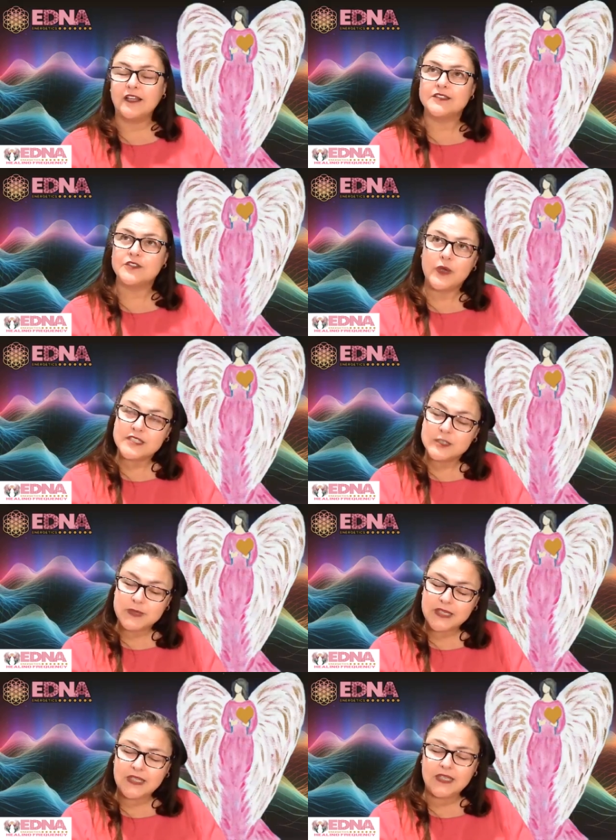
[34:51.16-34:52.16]
title is going
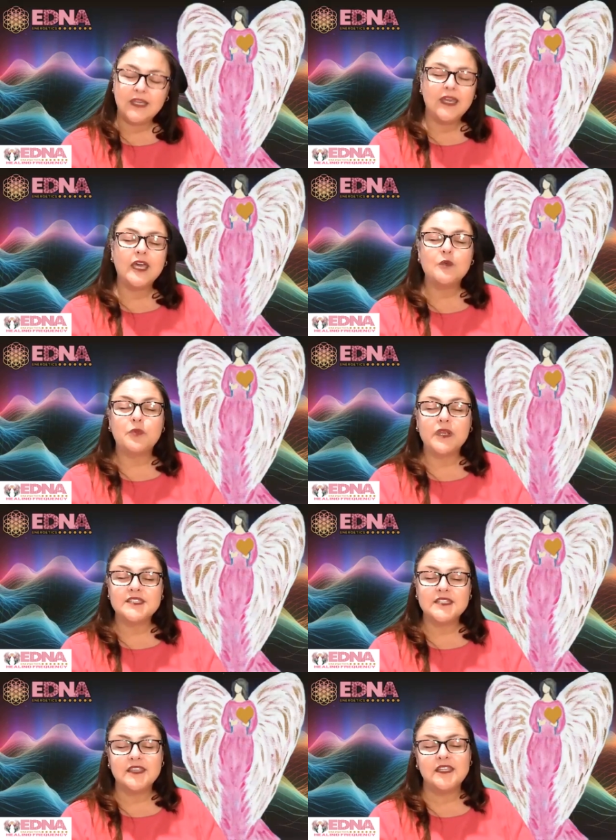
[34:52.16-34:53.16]
to be
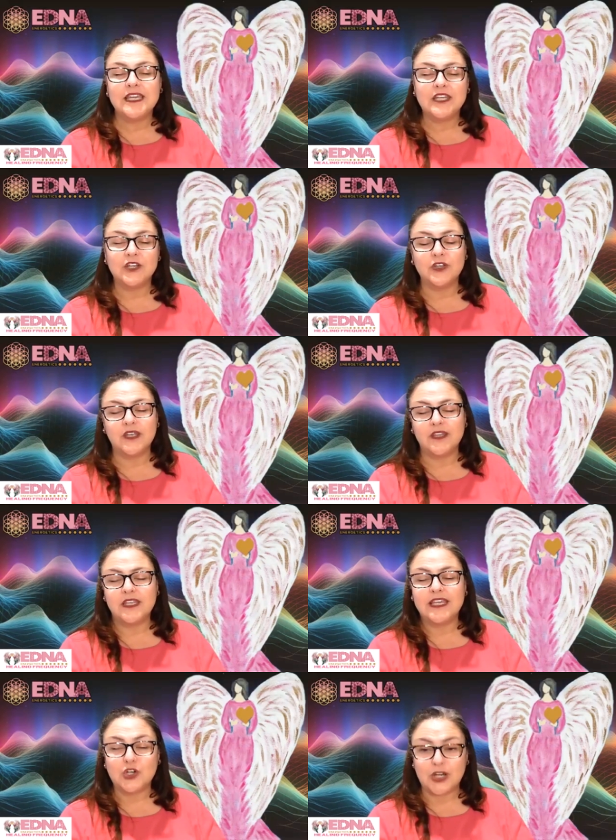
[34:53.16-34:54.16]
Embracing the
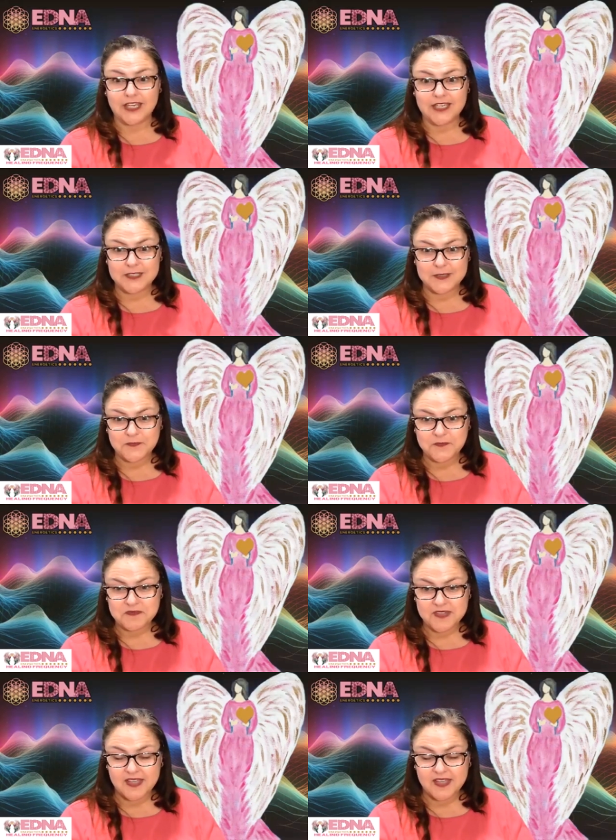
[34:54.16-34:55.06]
Inner Light.